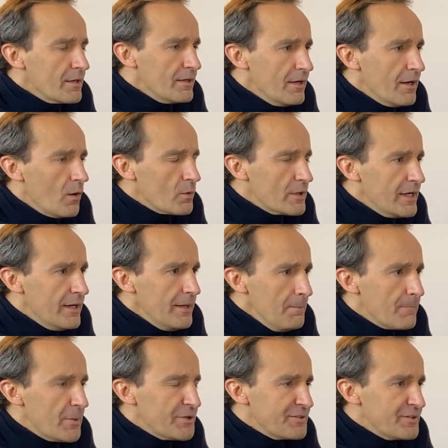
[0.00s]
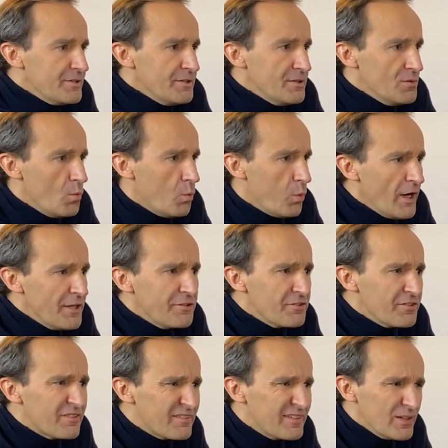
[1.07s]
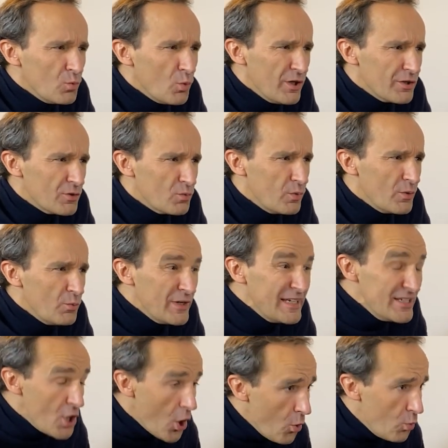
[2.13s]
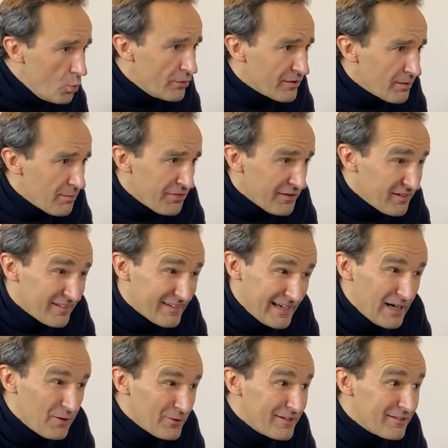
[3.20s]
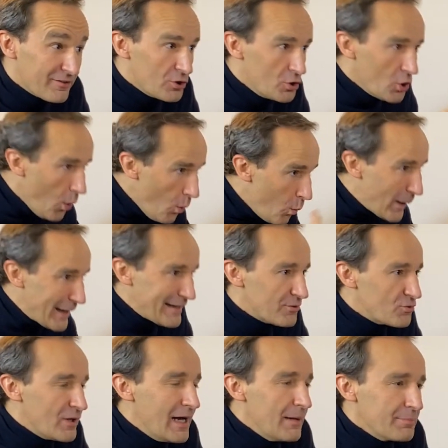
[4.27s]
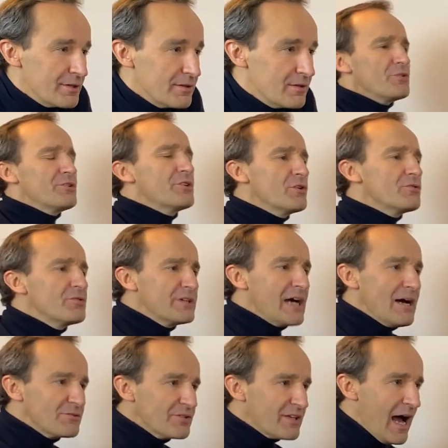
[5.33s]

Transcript: Yeah, okay, but why does it still work when we know something scary is going to happen? You go to the haunted